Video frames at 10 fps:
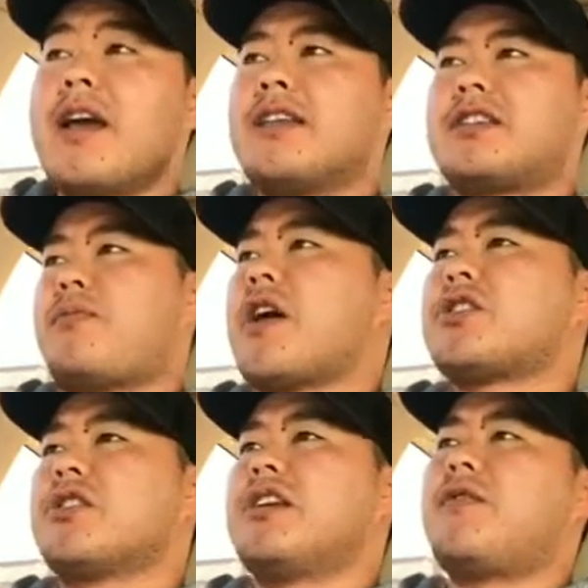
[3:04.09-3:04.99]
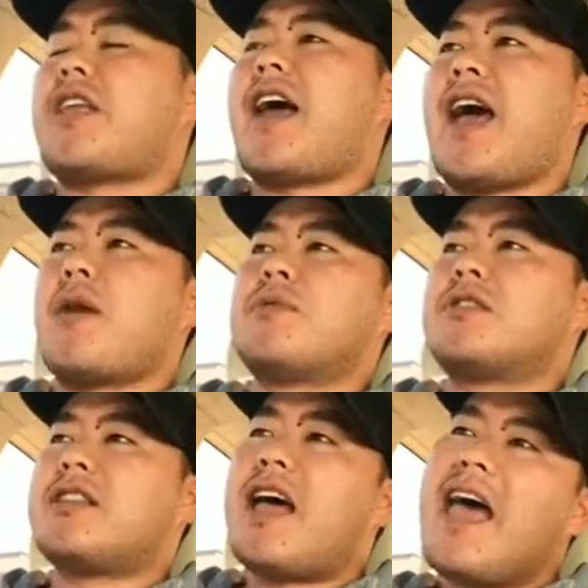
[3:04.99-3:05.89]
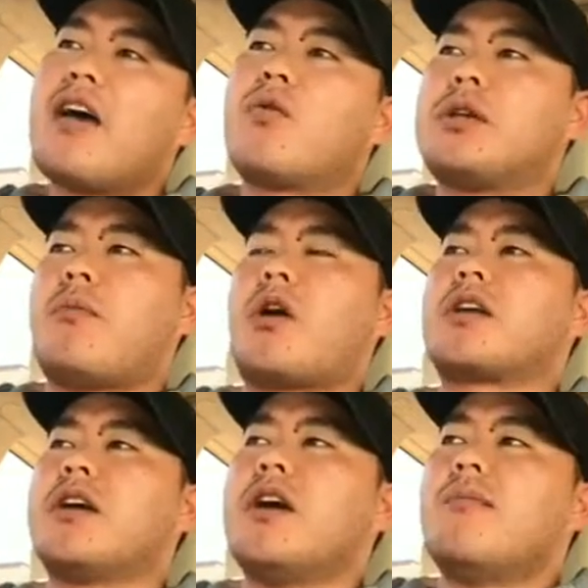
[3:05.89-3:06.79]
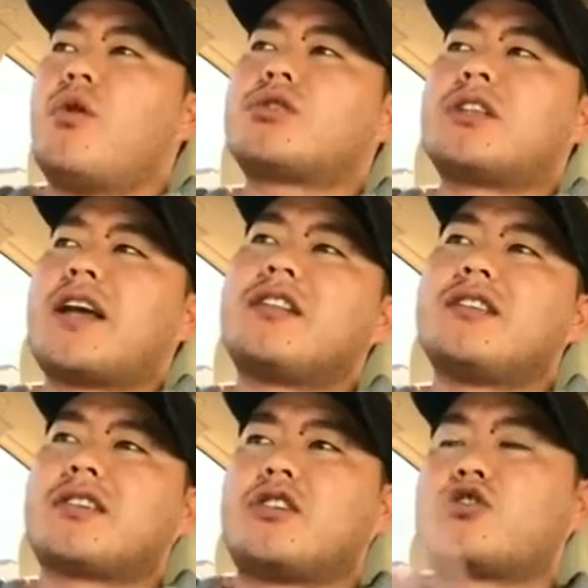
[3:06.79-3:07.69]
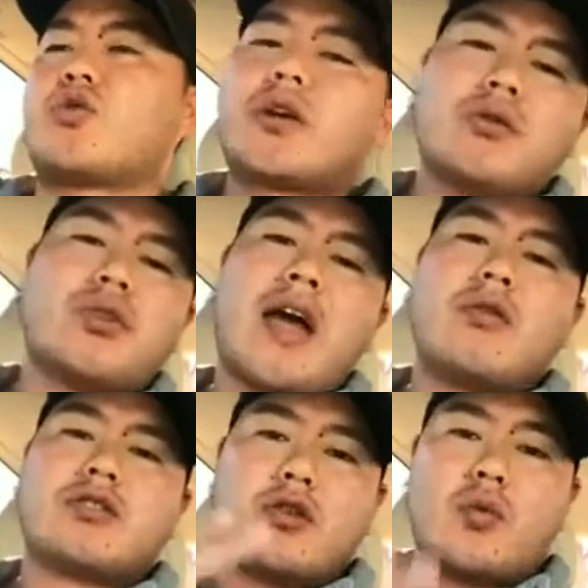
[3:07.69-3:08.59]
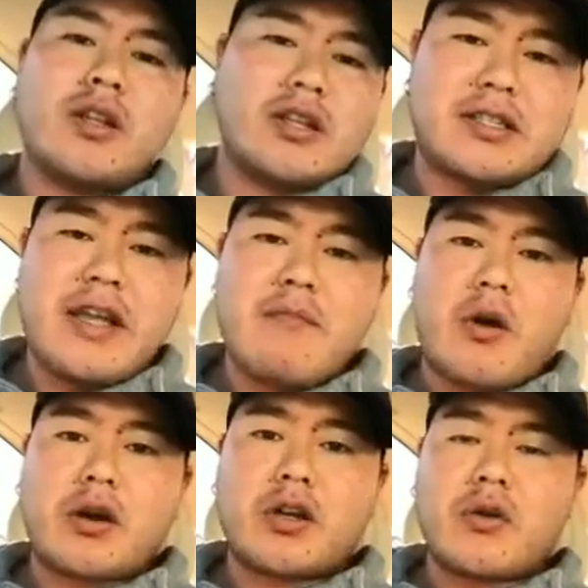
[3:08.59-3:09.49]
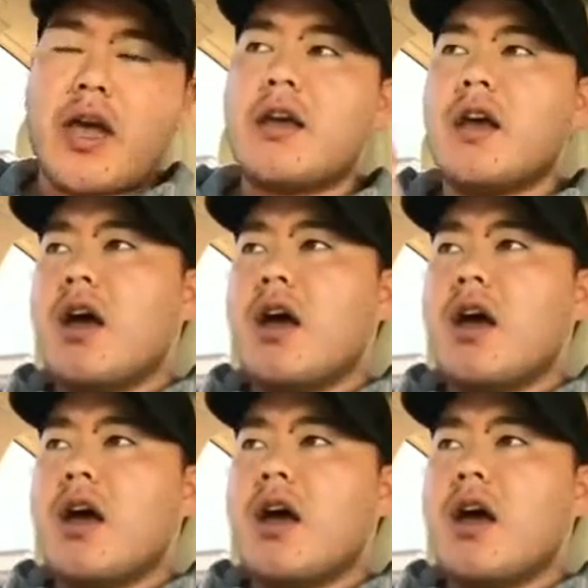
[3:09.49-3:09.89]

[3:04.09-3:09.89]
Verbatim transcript: And especially if that happens in the equity market, most likely it's going to trickle down to the real estate market, okay?